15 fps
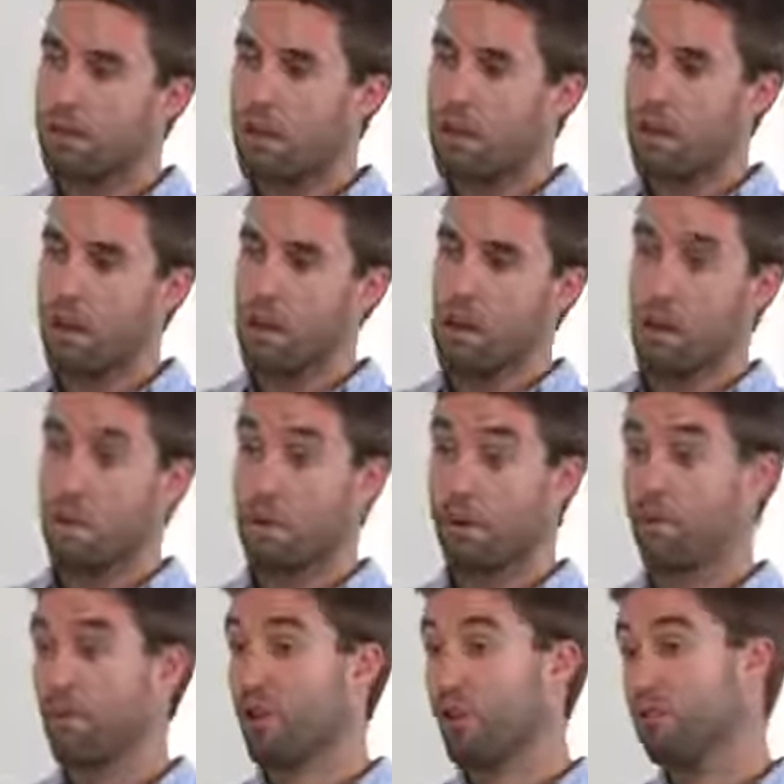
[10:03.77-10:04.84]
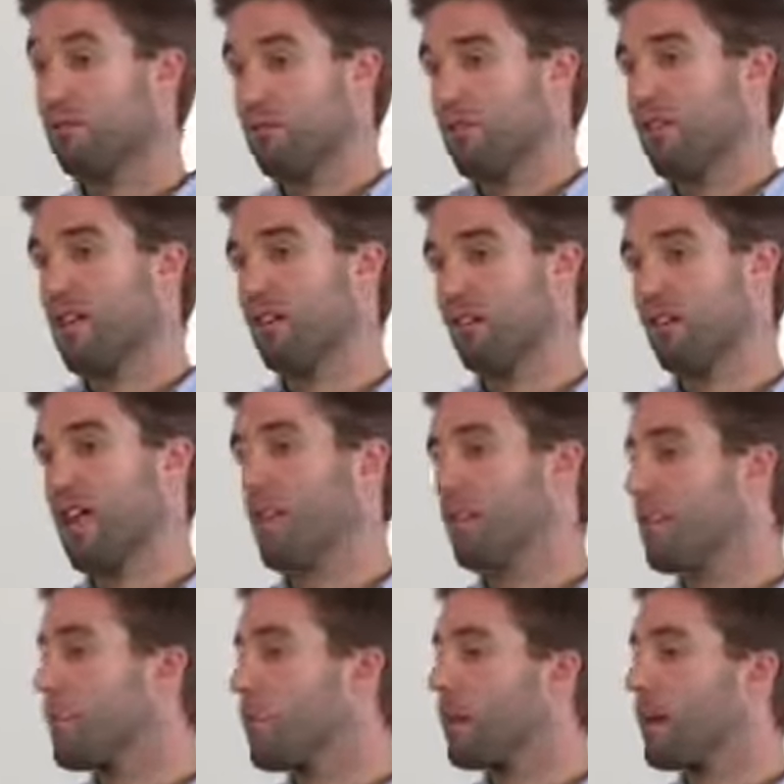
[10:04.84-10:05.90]
a part of our lives now
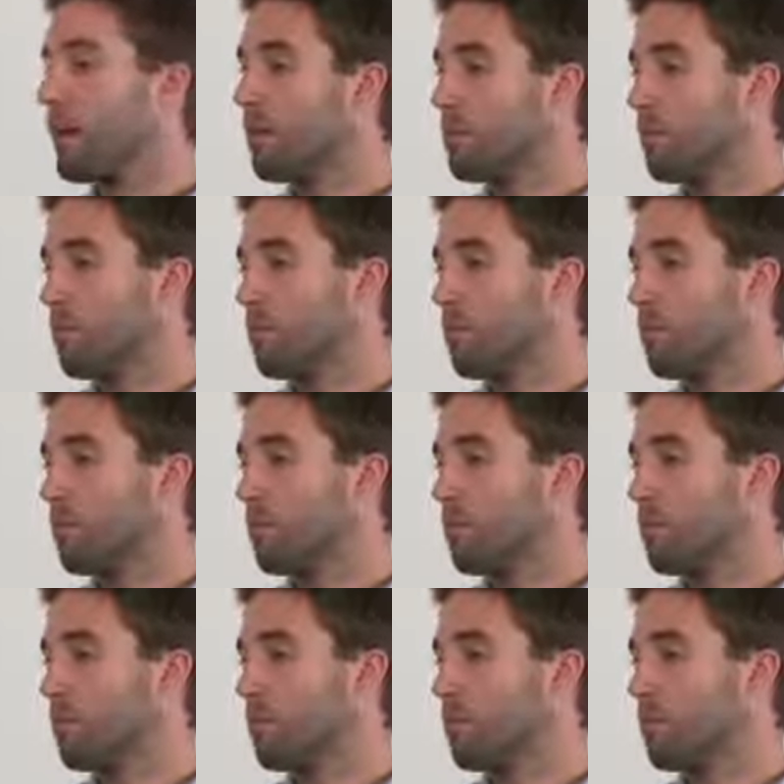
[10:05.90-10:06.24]
in a way that